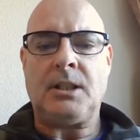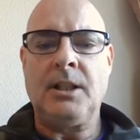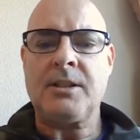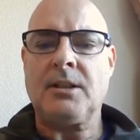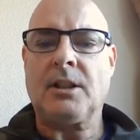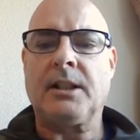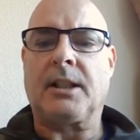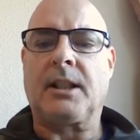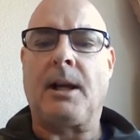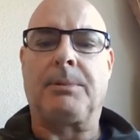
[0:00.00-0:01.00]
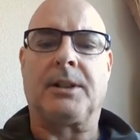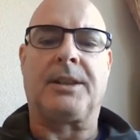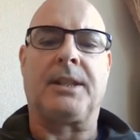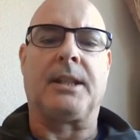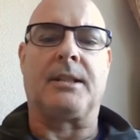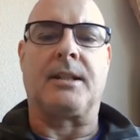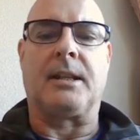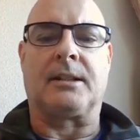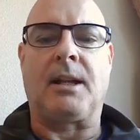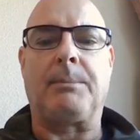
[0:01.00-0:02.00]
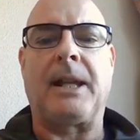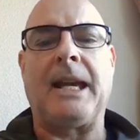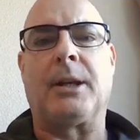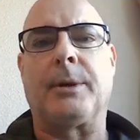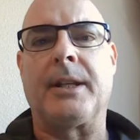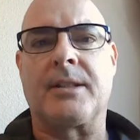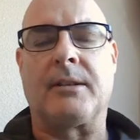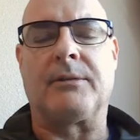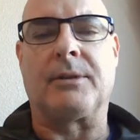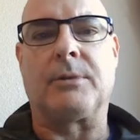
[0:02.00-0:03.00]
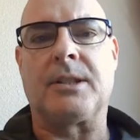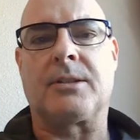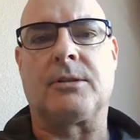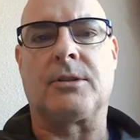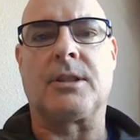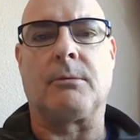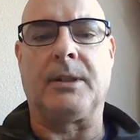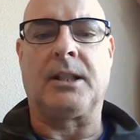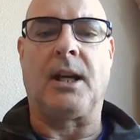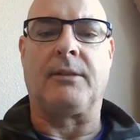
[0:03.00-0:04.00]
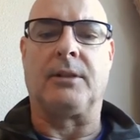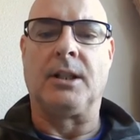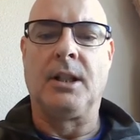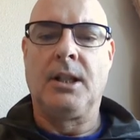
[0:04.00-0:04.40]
let's look at a couple of things, a couple areas of the research that we covered